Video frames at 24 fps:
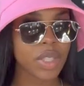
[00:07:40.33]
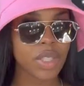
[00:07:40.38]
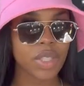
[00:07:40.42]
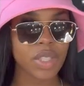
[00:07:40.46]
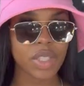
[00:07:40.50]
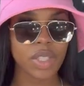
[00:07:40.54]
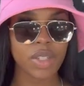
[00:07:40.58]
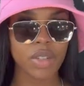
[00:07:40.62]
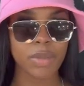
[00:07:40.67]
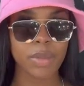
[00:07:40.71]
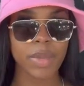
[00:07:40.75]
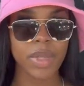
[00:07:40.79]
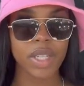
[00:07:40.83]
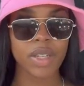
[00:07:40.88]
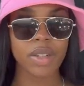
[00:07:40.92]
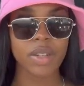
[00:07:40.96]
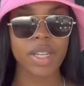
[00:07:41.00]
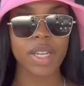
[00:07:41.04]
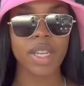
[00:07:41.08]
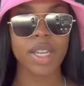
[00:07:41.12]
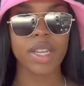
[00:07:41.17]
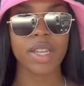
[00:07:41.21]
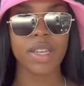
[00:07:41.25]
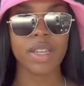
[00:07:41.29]
sure it'll be
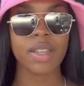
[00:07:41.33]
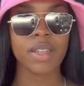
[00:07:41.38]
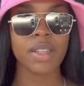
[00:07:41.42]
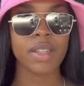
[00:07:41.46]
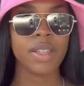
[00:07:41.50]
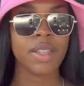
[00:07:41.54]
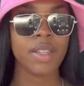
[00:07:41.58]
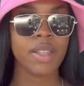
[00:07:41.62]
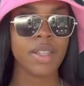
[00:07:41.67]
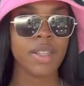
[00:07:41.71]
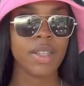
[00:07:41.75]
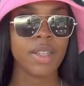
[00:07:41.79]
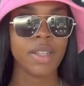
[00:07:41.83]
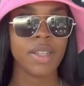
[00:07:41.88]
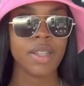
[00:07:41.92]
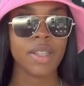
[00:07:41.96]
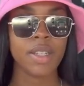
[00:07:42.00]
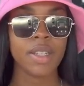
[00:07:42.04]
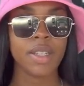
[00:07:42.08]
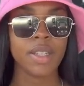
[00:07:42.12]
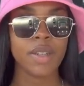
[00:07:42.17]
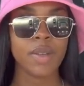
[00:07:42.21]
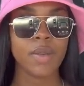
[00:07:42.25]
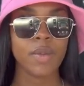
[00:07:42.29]
okay.
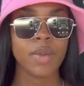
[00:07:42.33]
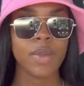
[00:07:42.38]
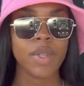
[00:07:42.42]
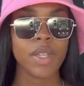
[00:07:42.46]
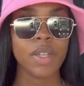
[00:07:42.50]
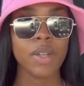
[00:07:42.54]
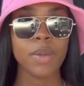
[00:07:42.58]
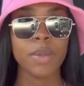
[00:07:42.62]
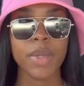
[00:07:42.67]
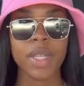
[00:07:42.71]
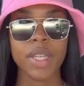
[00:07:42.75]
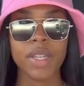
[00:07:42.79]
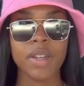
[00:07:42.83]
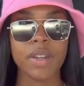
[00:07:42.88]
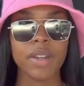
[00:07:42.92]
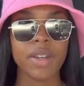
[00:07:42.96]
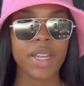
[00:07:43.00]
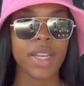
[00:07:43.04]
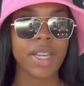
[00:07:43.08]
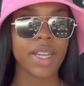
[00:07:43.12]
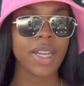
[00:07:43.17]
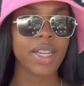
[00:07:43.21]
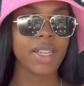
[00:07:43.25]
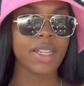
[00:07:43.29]
We'll be
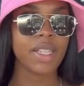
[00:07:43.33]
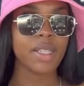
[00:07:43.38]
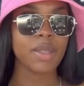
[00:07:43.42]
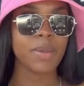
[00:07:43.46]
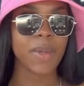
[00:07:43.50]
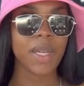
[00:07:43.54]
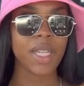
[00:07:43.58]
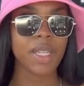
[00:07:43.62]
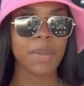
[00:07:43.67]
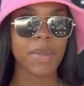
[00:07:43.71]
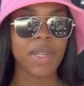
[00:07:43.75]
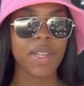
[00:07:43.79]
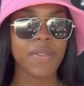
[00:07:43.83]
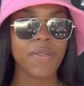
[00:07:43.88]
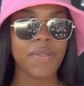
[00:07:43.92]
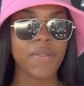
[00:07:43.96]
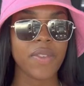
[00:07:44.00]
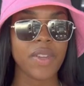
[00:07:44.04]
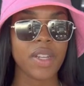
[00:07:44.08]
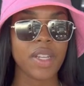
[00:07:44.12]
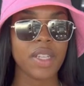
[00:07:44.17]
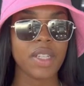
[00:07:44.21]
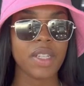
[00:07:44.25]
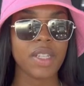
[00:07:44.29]
okay. This is about to be a
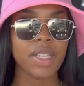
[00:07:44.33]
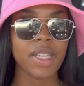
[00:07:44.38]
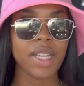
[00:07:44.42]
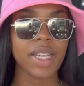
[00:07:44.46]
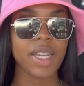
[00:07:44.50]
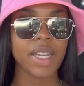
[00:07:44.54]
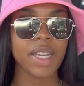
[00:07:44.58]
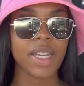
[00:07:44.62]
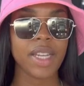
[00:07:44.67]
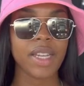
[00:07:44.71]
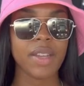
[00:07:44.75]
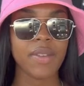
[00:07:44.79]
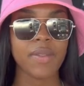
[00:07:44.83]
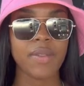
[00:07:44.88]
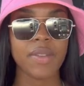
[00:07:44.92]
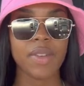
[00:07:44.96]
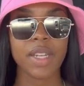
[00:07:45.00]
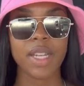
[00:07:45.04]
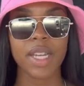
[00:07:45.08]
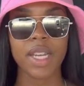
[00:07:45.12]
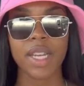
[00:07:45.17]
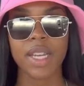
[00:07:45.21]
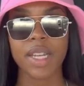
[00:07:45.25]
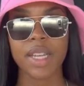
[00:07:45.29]
fun day. If
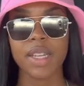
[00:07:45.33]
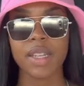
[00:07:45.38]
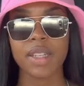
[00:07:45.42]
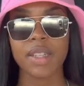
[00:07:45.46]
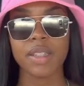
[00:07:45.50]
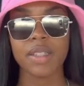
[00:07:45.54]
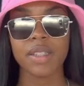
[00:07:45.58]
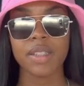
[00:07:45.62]
not,